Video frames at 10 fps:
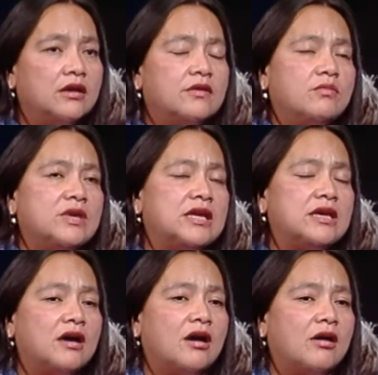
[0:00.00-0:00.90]
The
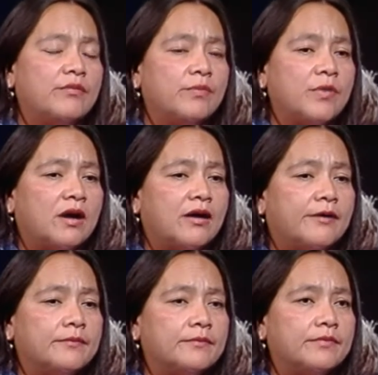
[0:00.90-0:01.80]
media,
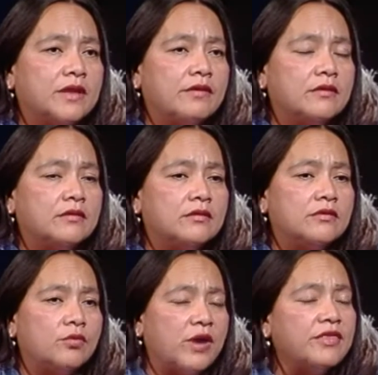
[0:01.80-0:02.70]

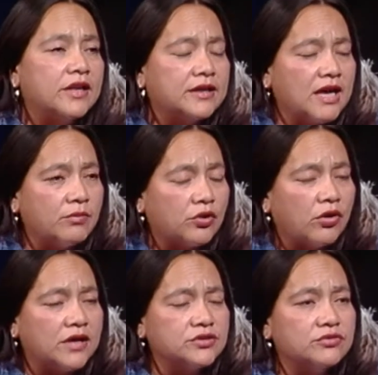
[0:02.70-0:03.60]
the way that it came
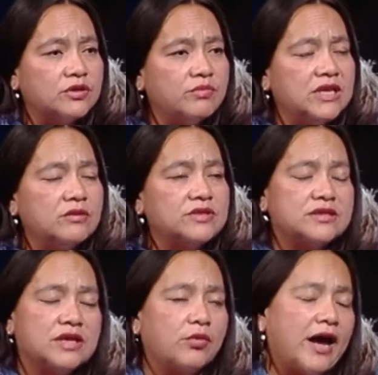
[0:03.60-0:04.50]
across through the media was that
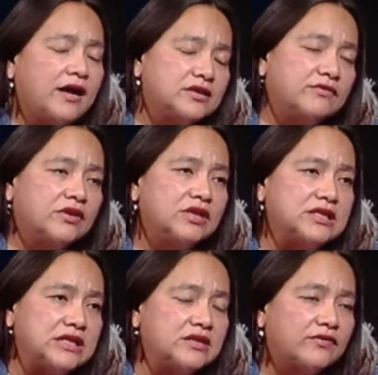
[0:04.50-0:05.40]
they were acting very
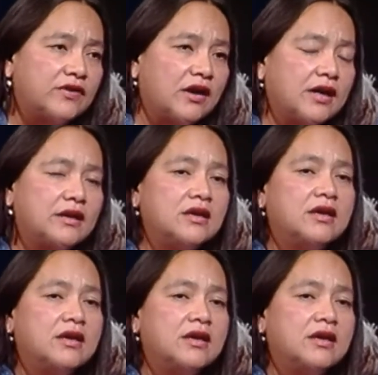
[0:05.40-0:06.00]
dignified